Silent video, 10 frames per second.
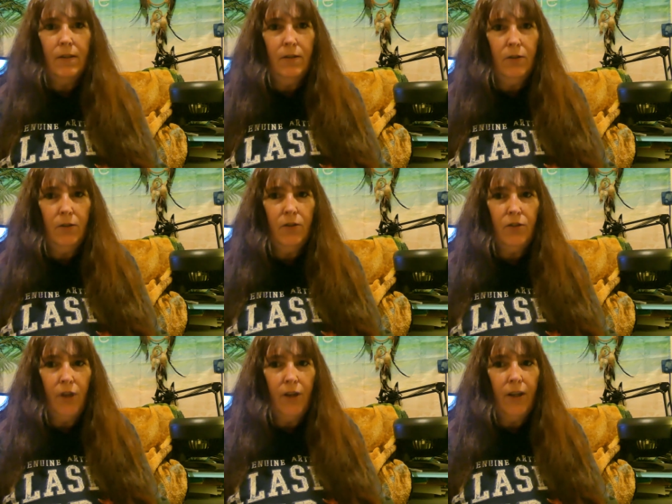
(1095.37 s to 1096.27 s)
do a little
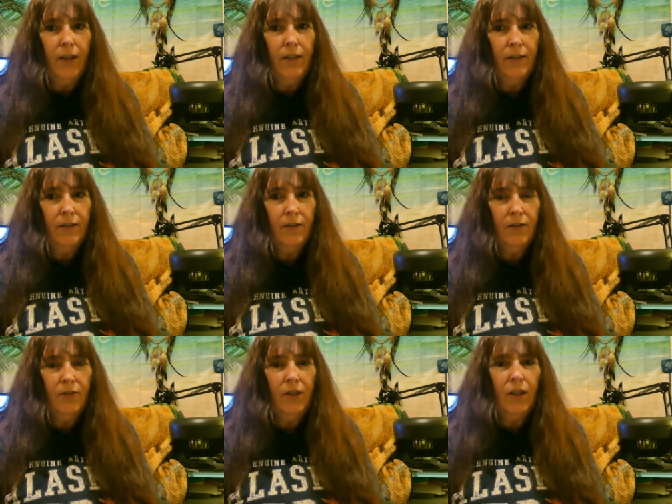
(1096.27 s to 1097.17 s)
talking do the
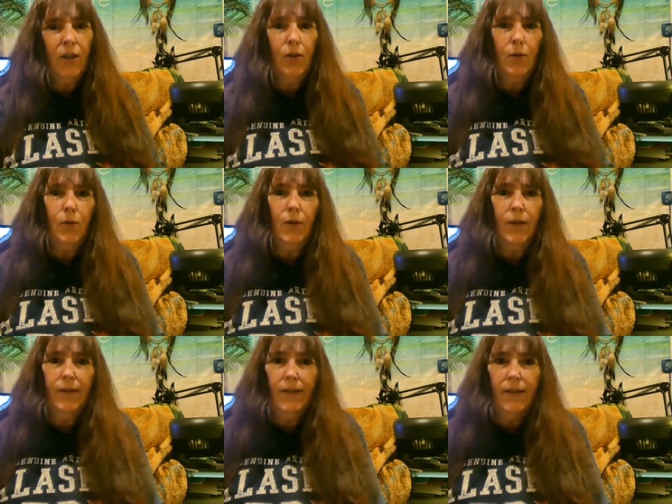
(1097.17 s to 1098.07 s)
video
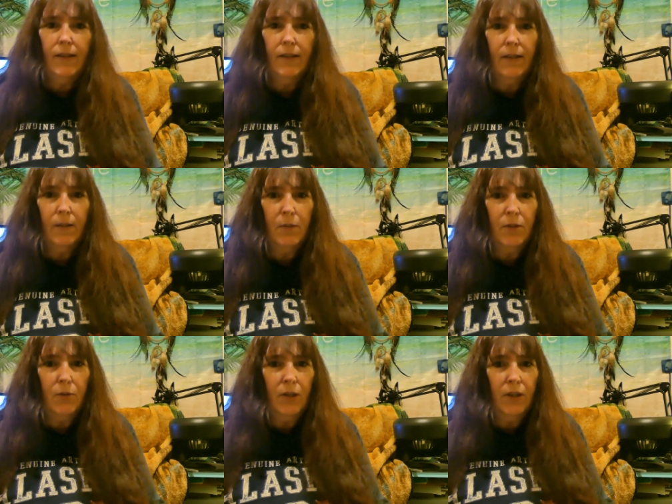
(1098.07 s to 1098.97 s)
and then
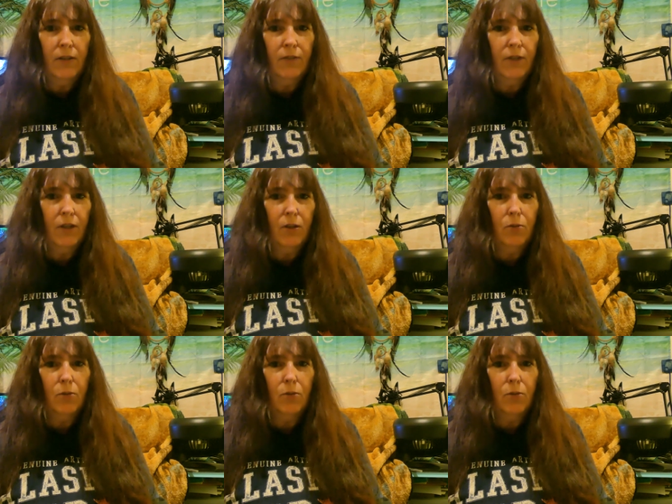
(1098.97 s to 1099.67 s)
between video